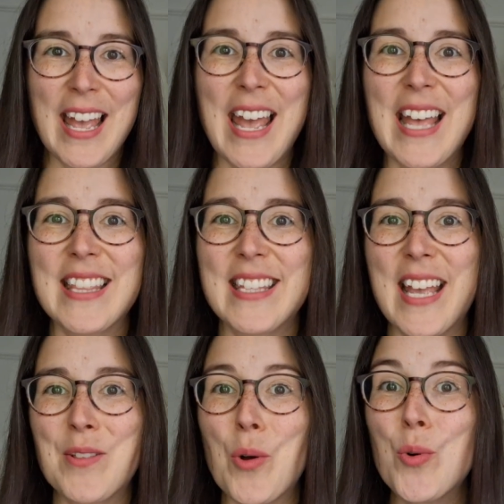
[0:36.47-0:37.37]
And
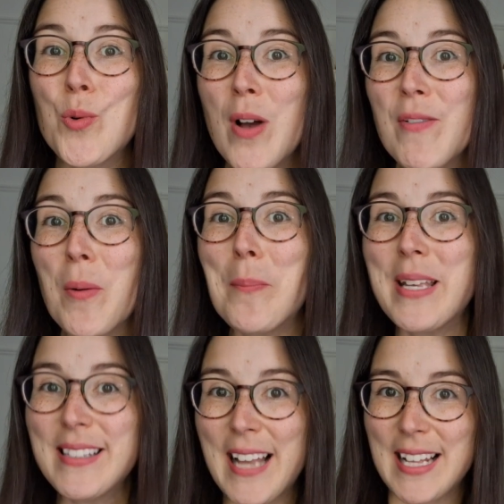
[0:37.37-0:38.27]
then whoever
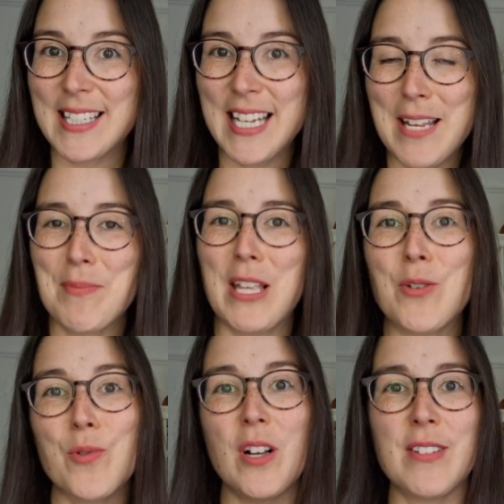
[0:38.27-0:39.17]
beat that team, then you
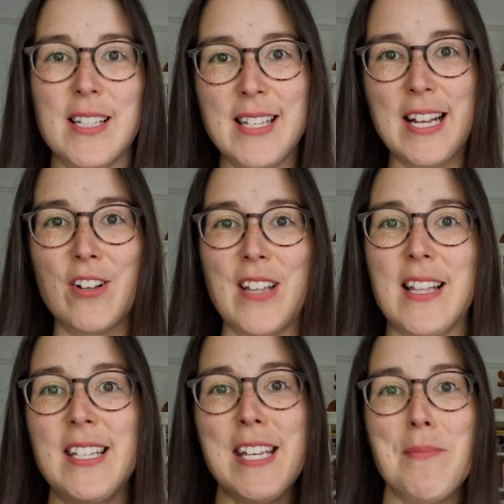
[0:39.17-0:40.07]
would obviously take on that
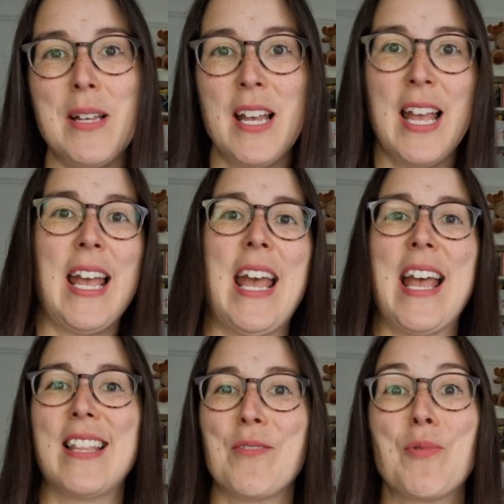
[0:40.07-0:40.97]
team
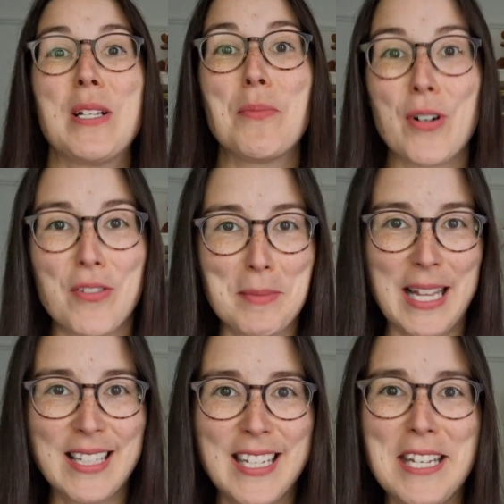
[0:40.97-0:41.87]
and read a book from
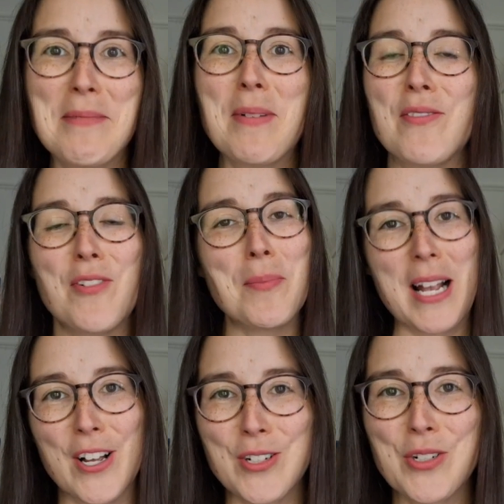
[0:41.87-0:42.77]
that team, from that
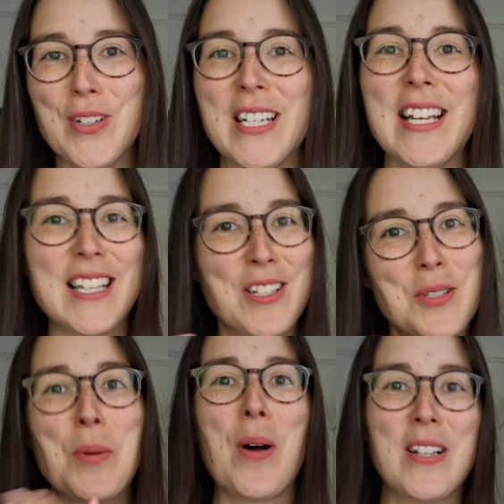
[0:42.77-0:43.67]
country, and then
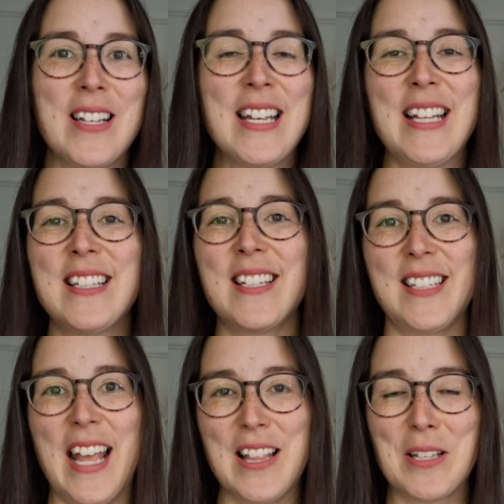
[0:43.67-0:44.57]
so on until the
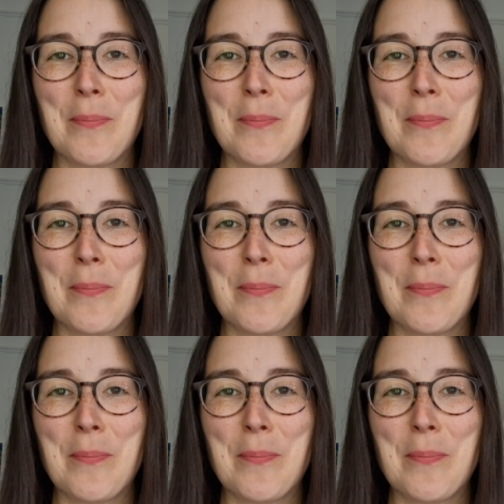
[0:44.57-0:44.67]
end.